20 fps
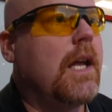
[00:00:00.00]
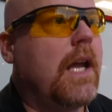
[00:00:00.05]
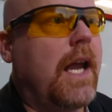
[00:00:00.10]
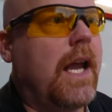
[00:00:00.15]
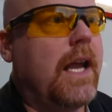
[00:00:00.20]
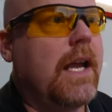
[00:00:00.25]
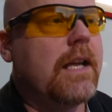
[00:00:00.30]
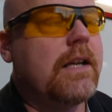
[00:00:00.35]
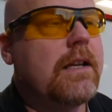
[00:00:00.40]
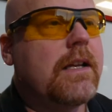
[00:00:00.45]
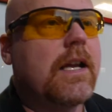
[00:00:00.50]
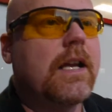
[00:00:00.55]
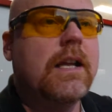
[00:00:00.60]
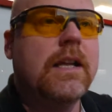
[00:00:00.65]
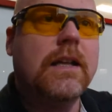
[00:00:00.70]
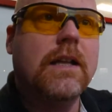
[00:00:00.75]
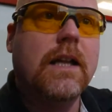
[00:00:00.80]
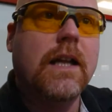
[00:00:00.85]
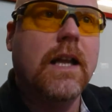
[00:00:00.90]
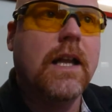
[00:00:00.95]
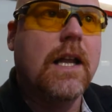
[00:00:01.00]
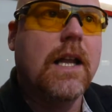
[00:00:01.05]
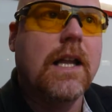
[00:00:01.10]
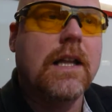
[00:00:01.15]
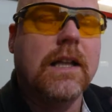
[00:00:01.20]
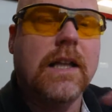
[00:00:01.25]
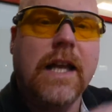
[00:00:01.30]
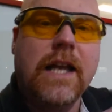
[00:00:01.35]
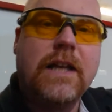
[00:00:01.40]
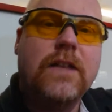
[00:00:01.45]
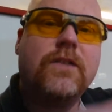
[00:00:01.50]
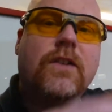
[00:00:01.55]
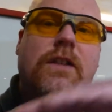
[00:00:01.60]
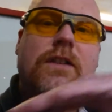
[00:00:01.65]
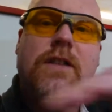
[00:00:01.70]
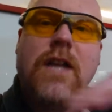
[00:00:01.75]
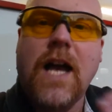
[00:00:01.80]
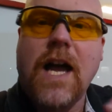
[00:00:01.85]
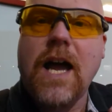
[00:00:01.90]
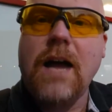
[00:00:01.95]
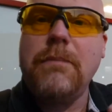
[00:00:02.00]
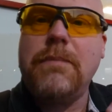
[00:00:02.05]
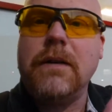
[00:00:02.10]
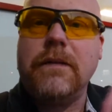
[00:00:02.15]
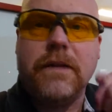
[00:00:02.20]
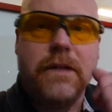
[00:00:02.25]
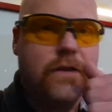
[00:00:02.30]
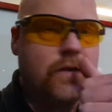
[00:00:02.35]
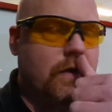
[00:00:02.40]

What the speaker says: and lays on top of it.